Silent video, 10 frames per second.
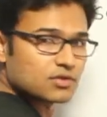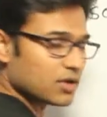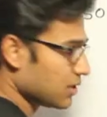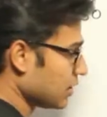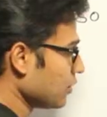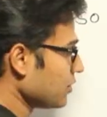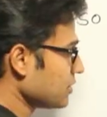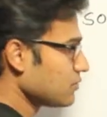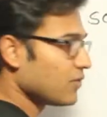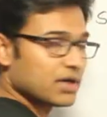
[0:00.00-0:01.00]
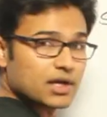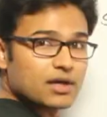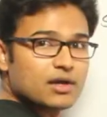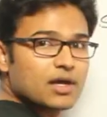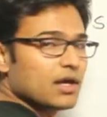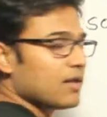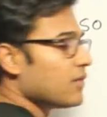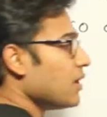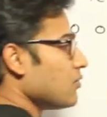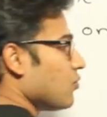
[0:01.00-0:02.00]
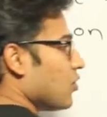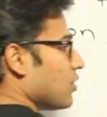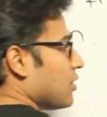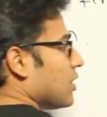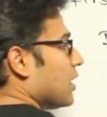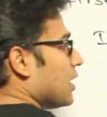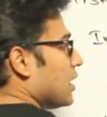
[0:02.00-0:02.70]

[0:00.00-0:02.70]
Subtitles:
Sorry, 3 units in 1 day. Therefore,